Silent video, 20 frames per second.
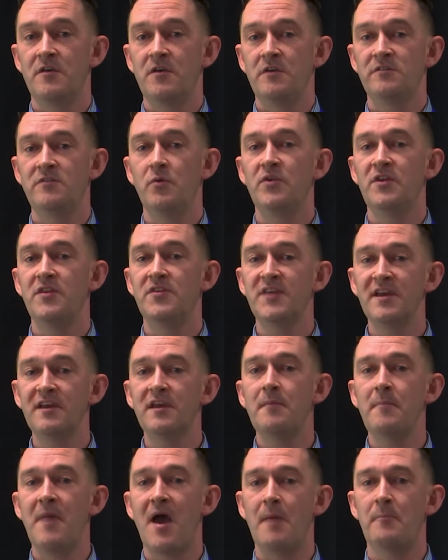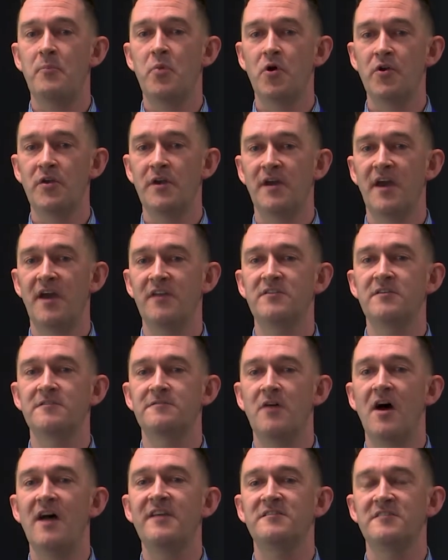So when you think about putting a
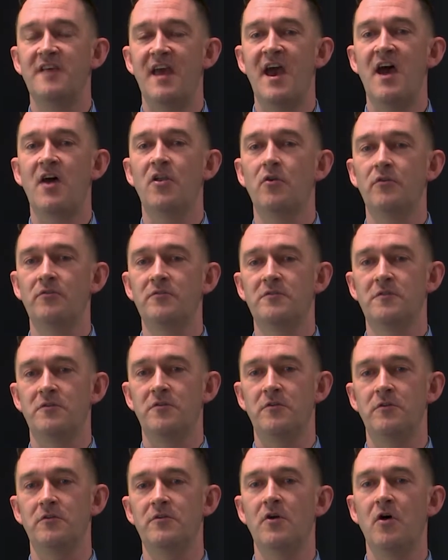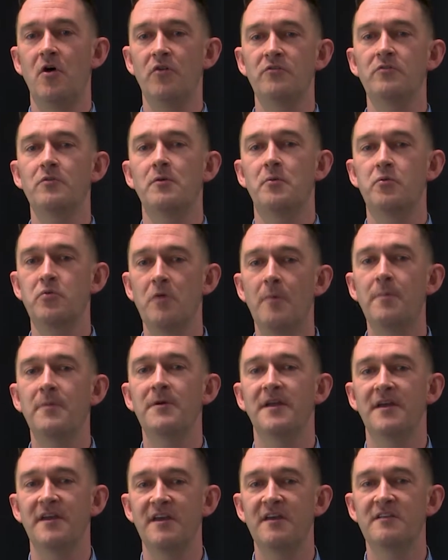device out onto a
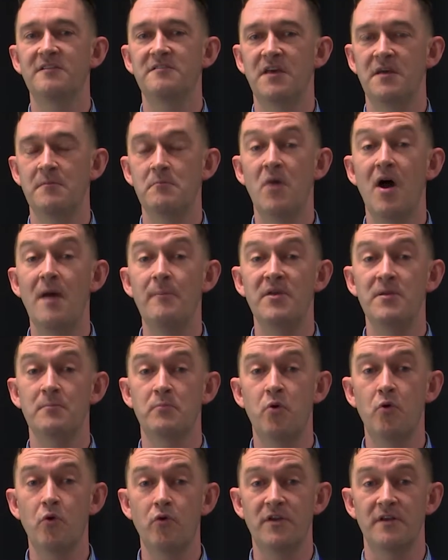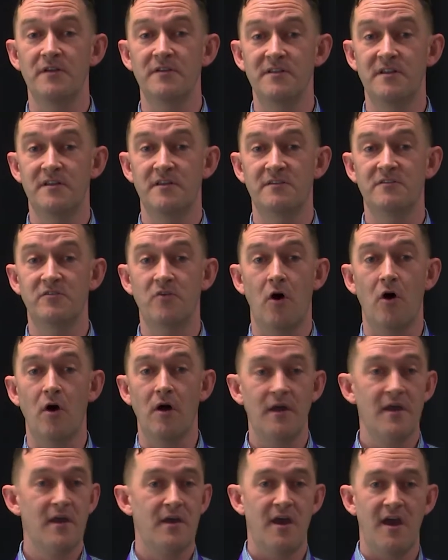property, it might be important that it's
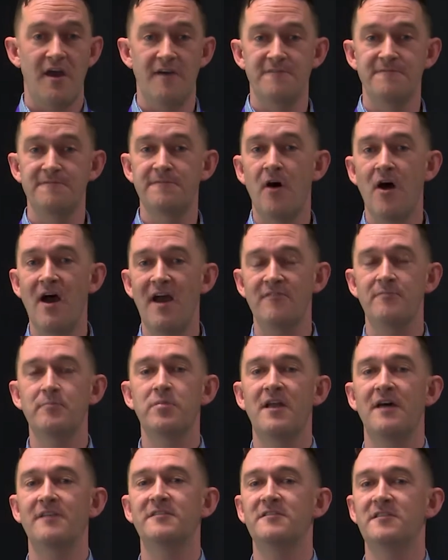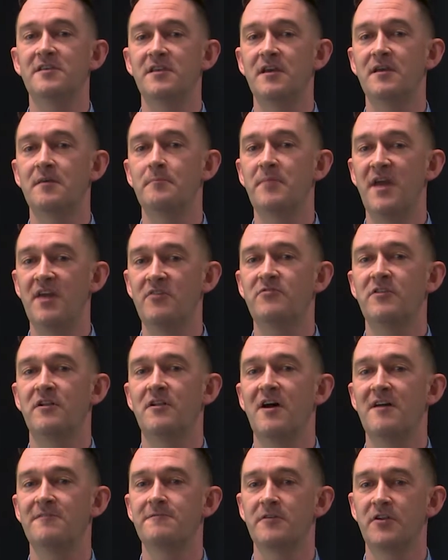got a 5+ year battery
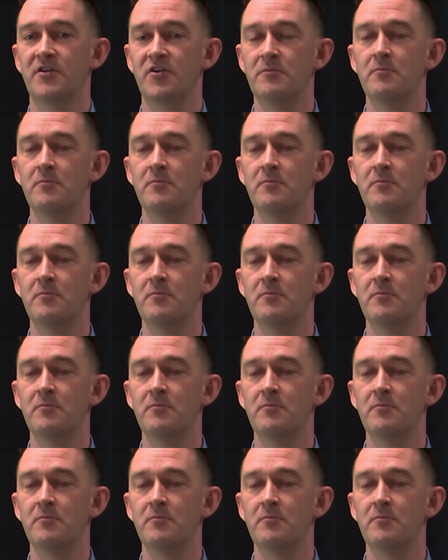life on it.